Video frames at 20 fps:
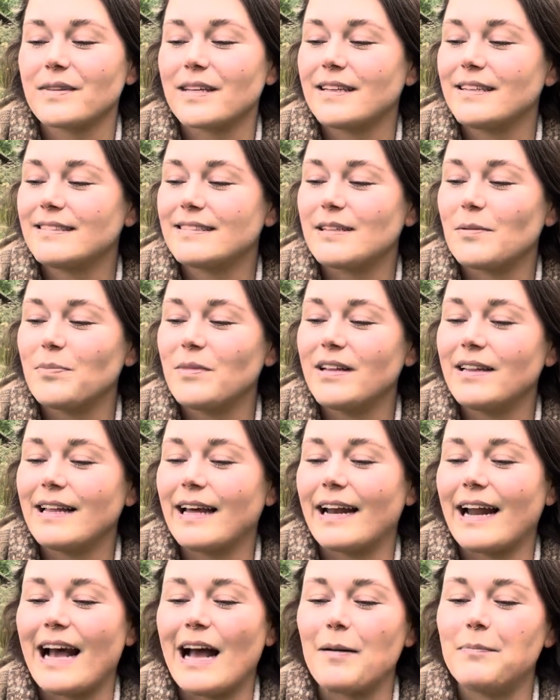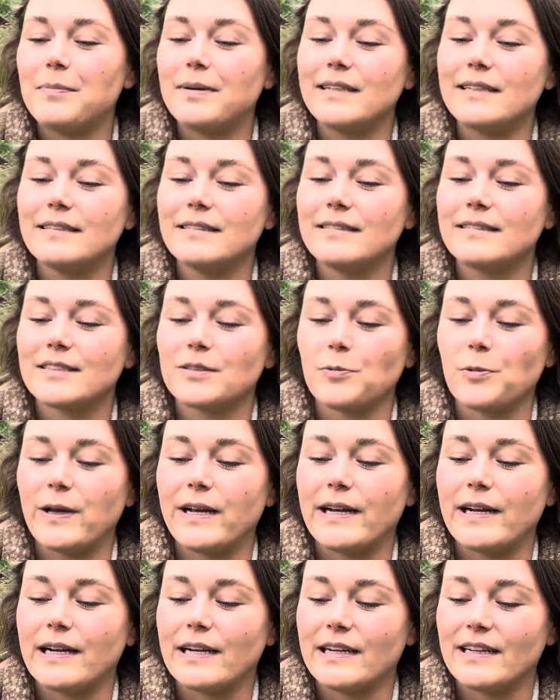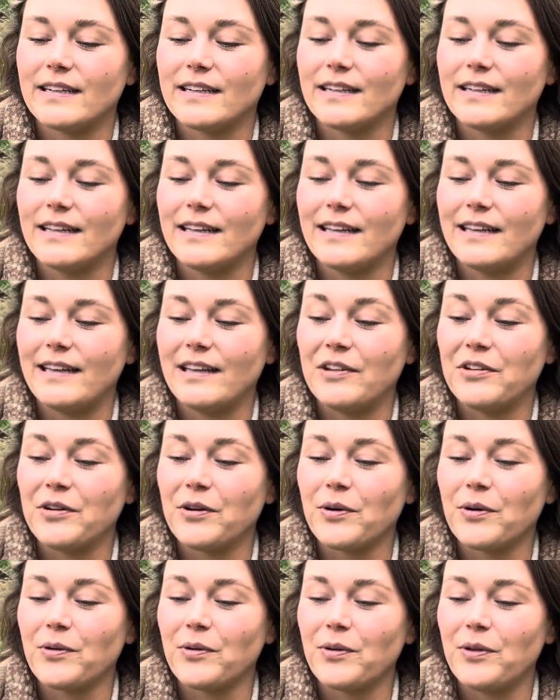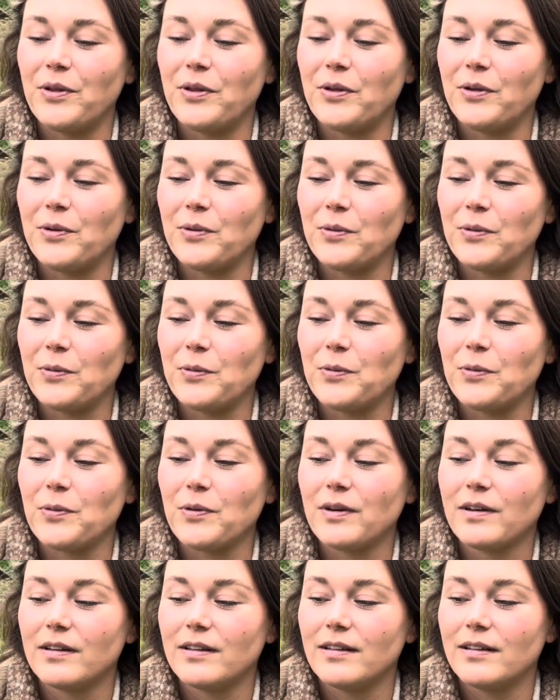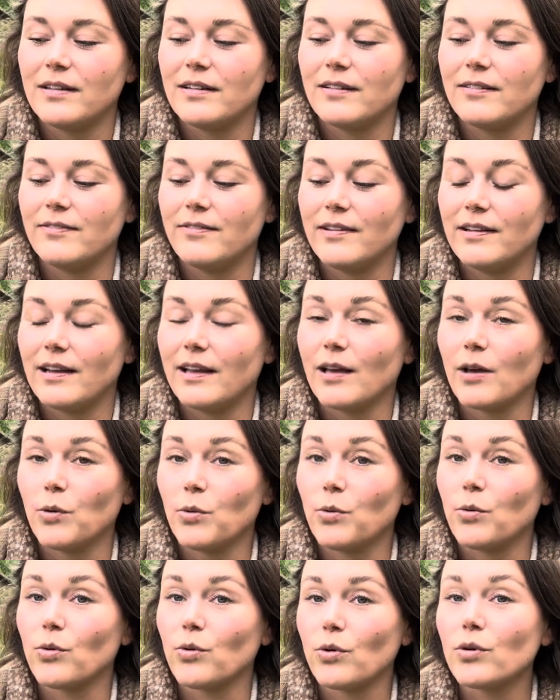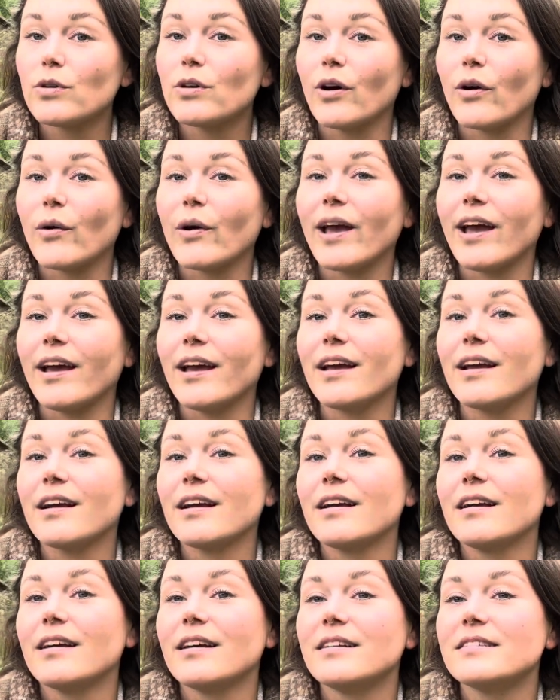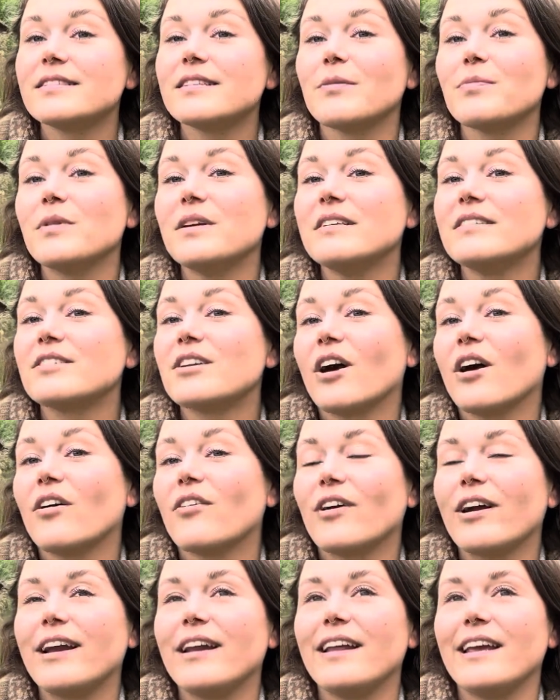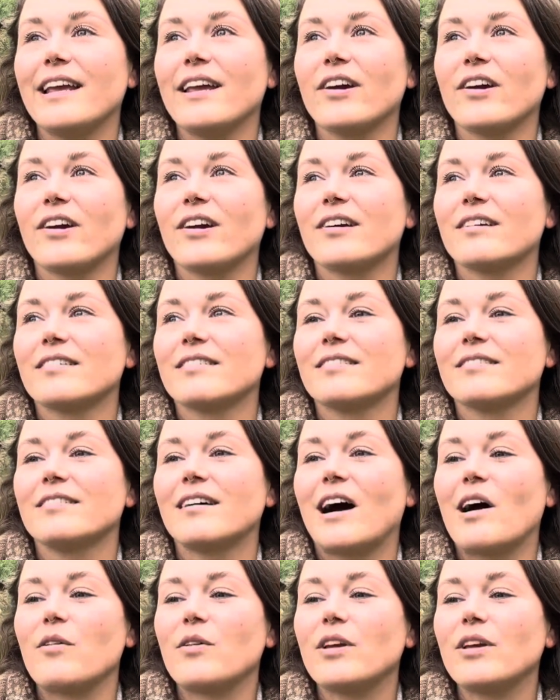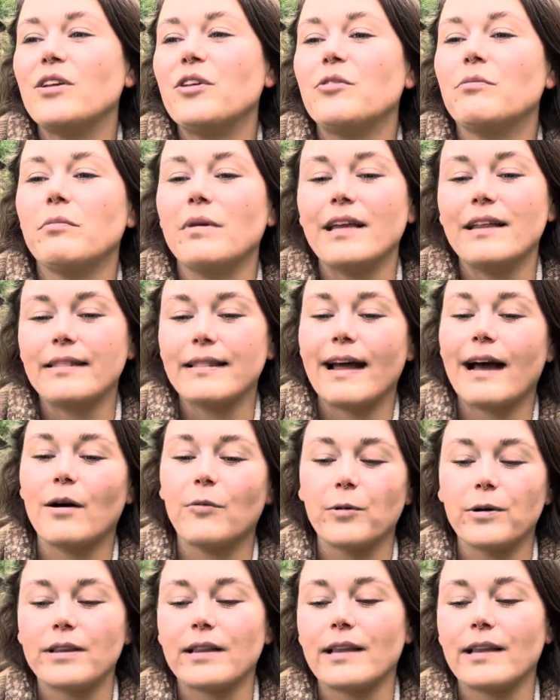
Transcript: something that happens where, you know, you feel like, oh, okay, something's not right here, how can you meet that with